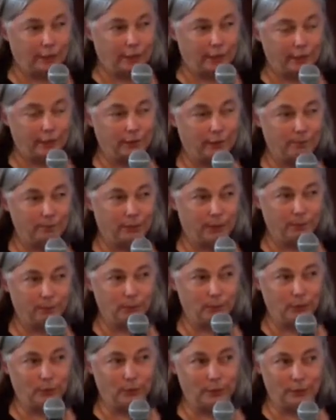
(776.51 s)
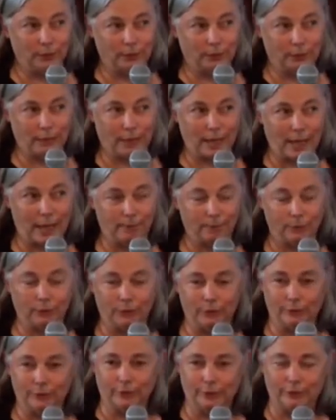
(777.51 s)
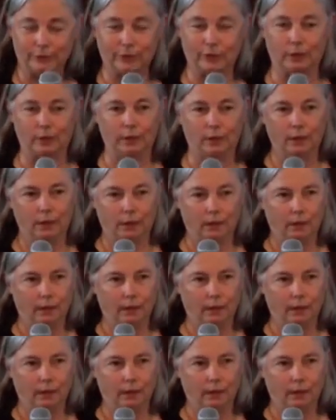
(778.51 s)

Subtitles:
and the people in the Capitol that are